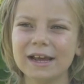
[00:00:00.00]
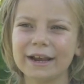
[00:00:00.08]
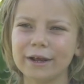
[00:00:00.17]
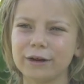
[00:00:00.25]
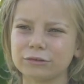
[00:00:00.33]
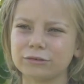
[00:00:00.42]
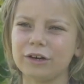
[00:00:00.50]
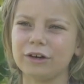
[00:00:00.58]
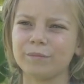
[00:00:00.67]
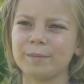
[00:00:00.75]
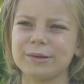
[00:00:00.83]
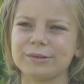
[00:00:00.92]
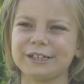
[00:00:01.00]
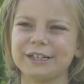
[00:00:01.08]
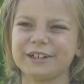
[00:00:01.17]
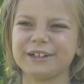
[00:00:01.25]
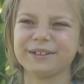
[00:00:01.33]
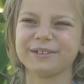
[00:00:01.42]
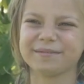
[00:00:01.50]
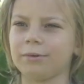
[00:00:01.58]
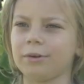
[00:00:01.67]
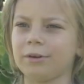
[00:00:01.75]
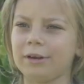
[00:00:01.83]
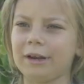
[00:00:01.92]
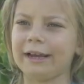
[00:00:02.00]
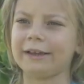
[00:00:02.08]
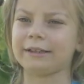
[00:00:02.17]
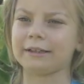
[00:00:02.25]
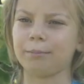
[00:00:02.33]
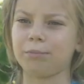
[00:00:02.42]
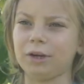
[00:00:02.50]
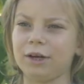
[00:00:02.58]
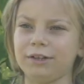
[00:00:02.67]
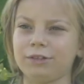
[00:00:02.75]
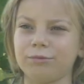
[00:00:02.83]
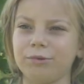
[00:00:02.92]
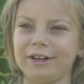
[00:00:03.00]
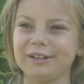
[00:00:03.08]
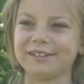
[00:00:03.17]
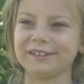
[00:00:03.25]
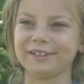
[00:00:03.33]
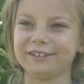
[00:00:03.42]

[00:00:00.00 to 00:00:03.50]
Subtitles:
And I also love music. Like the Kaplunks ones.